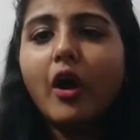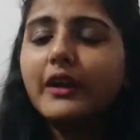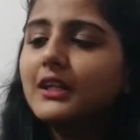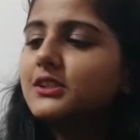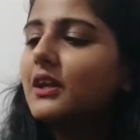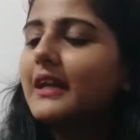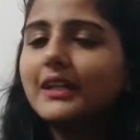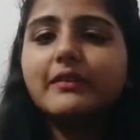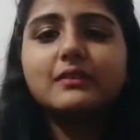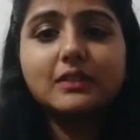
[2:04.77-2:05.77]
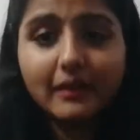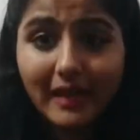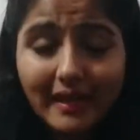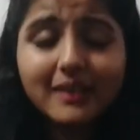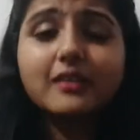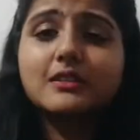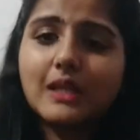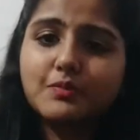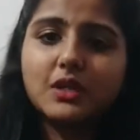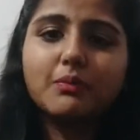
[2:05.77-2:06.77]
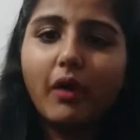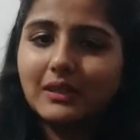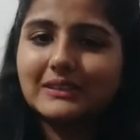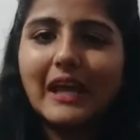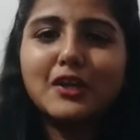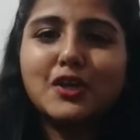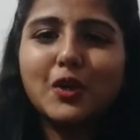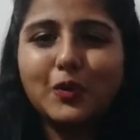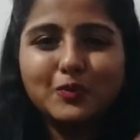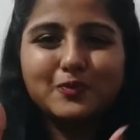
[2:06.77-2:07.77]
or else you'll get a link in the description box. Thank you.